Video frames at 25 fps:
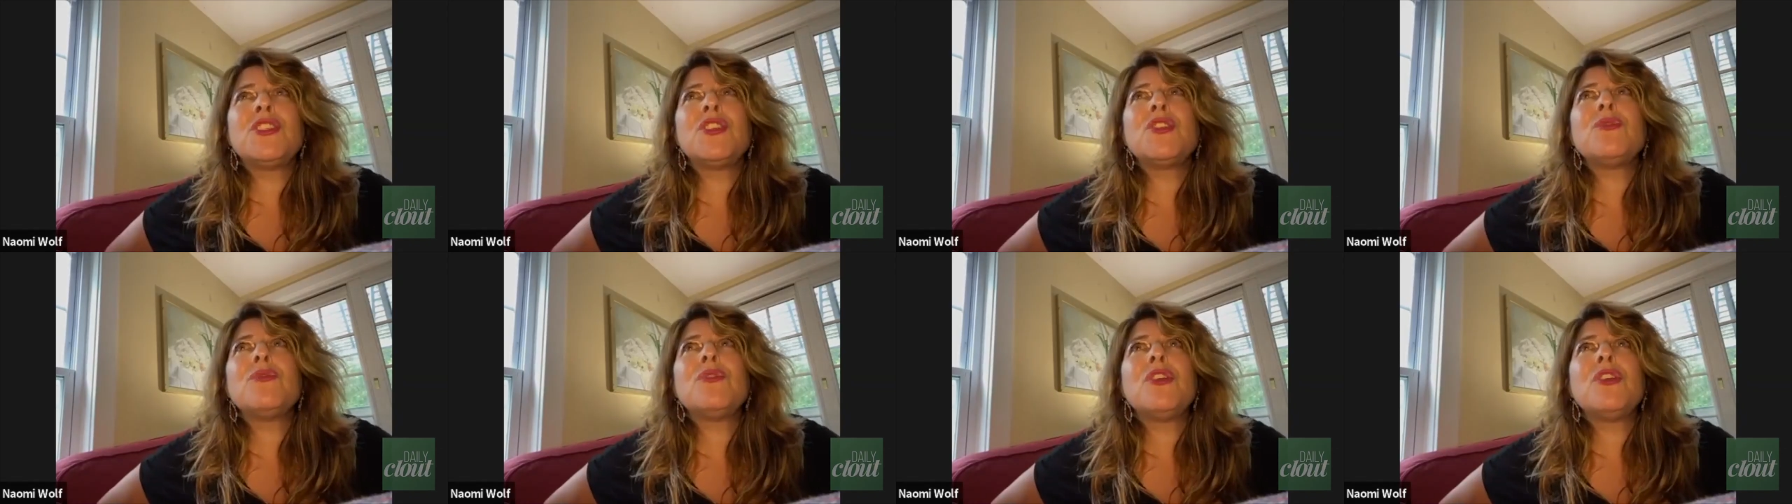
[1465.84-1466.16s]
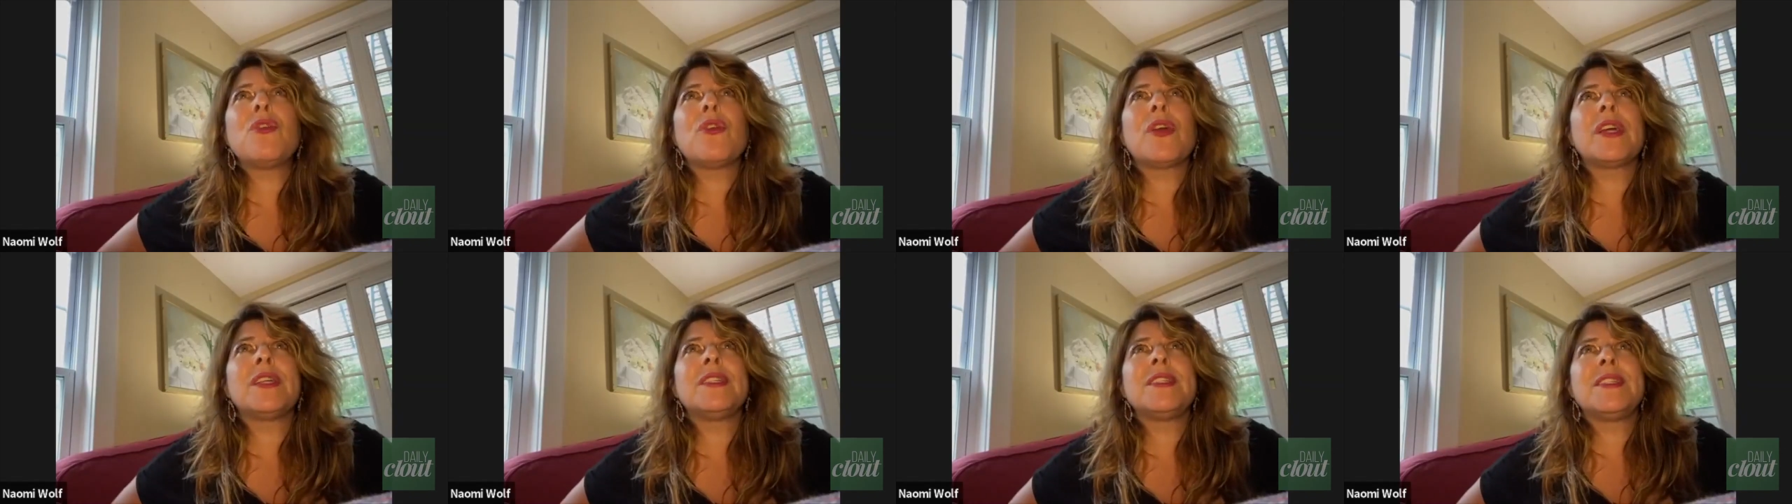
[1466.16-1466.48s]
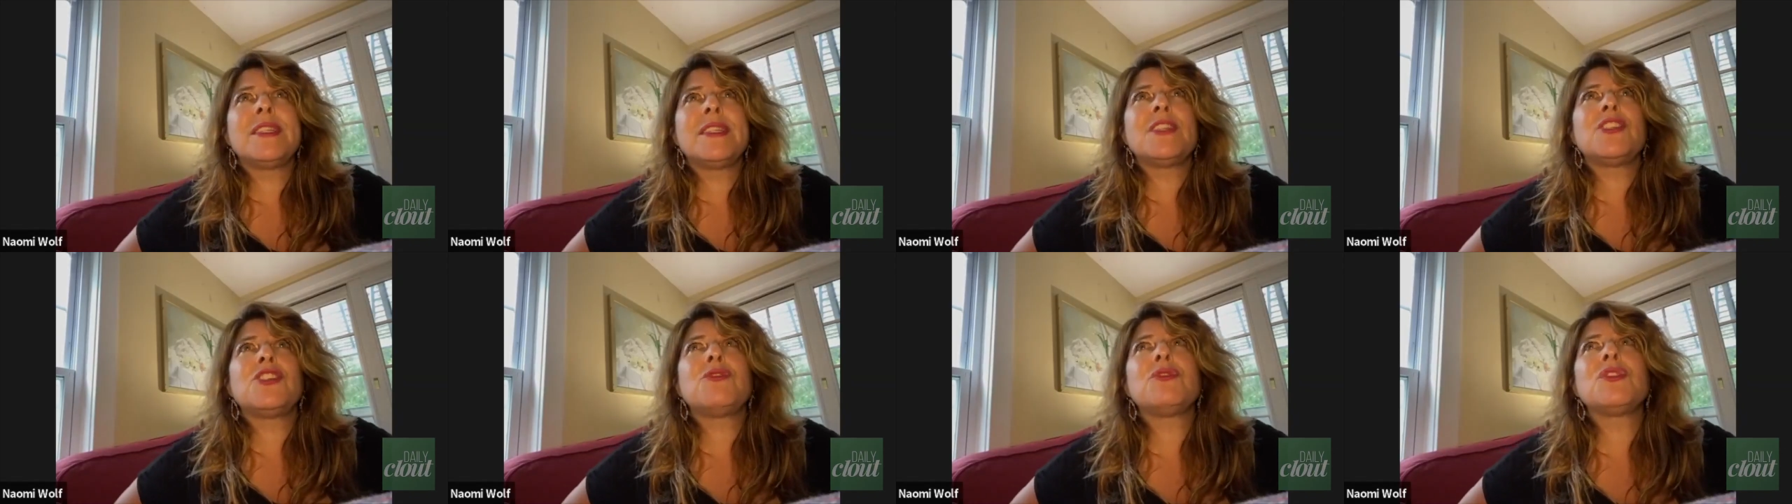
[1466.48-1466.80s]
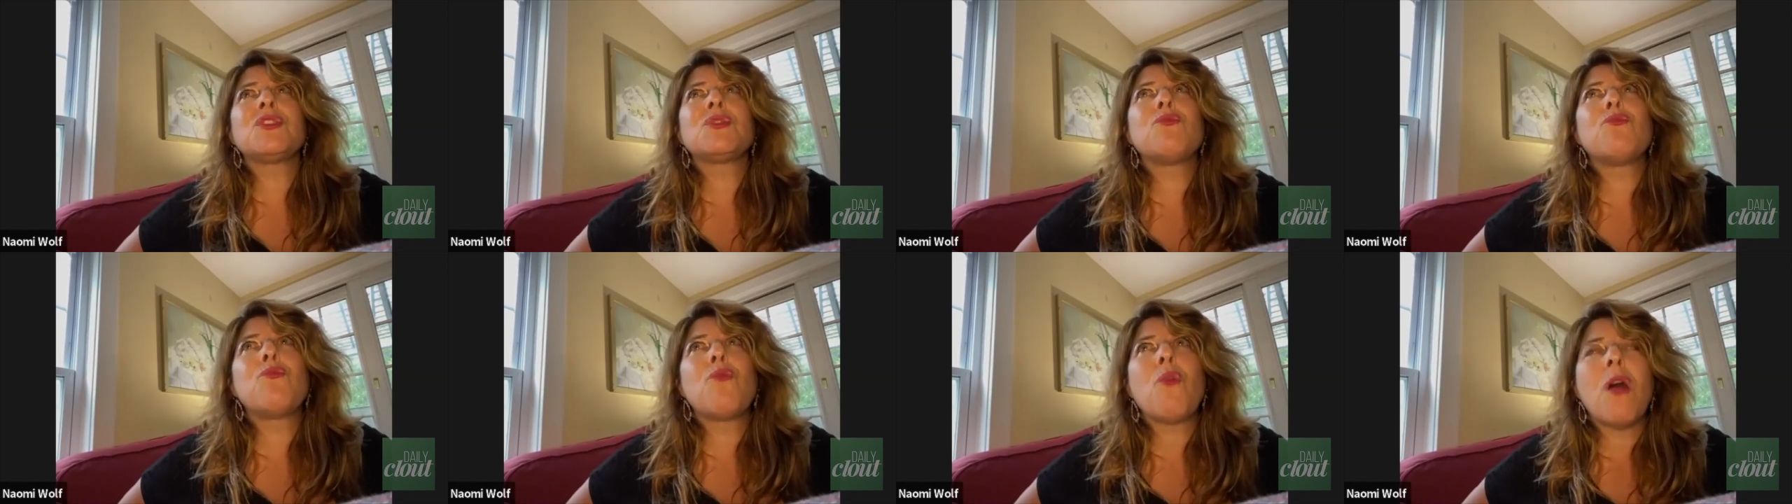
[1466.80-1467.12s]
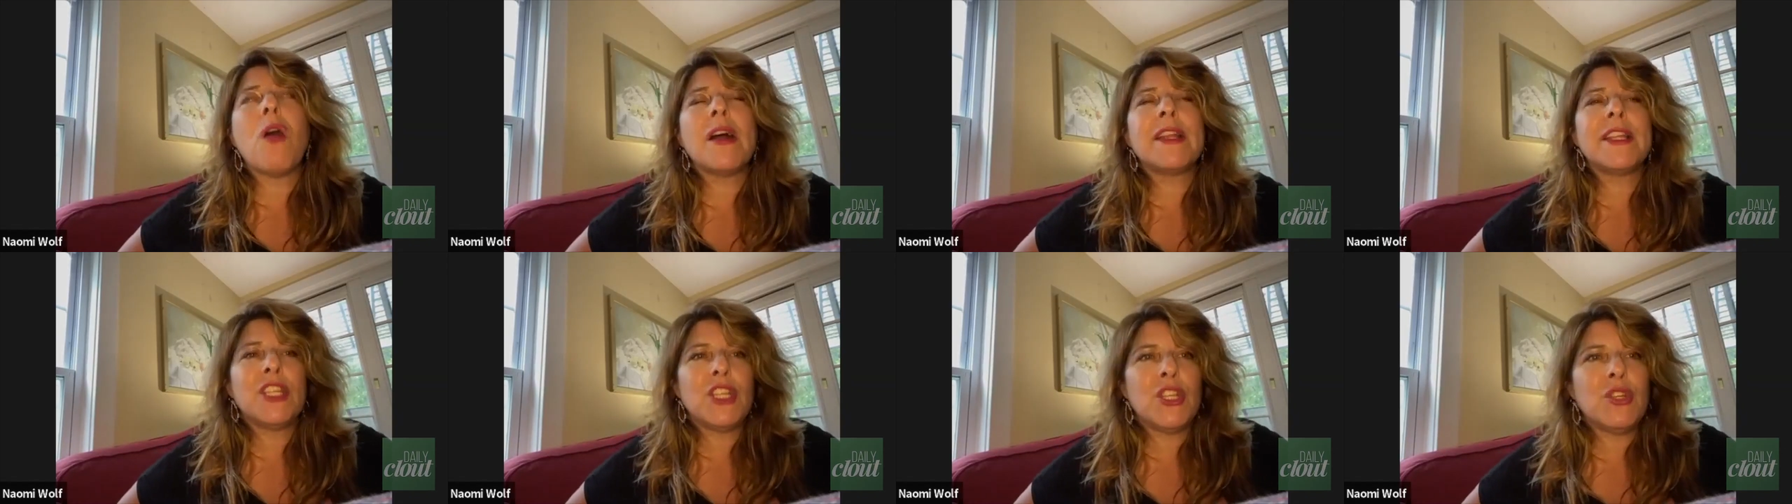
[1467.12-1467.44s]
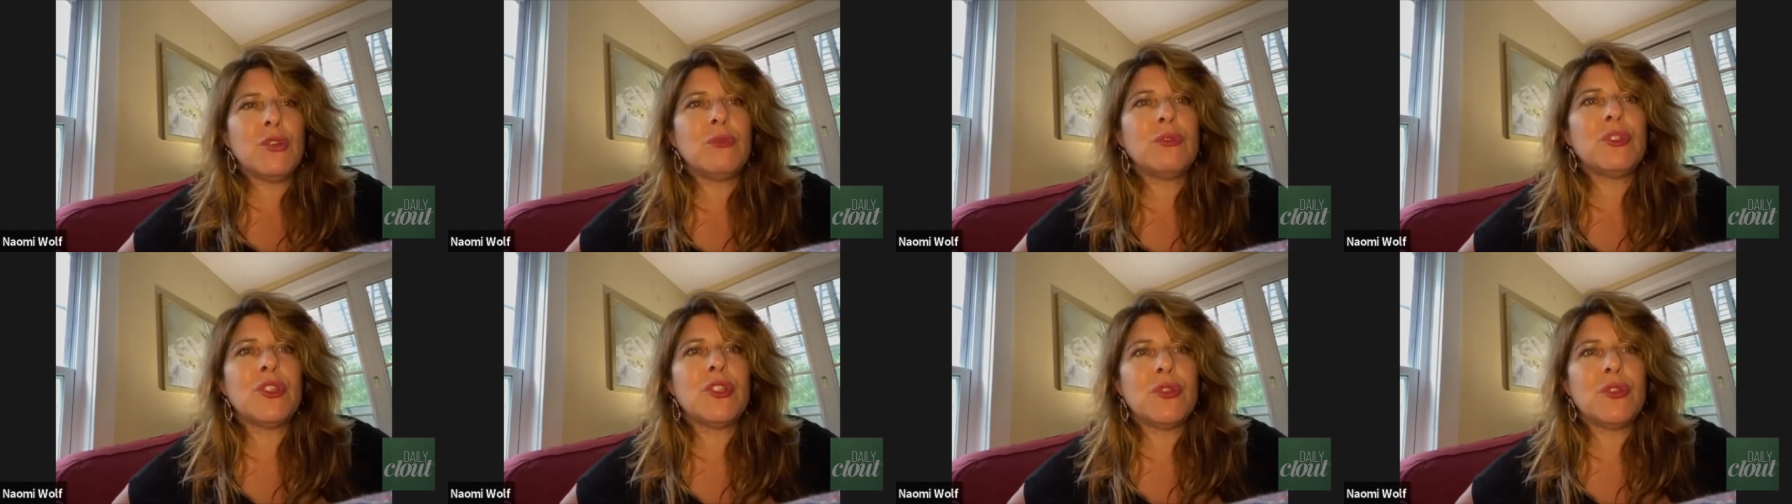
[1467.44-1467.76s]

do your constituents want you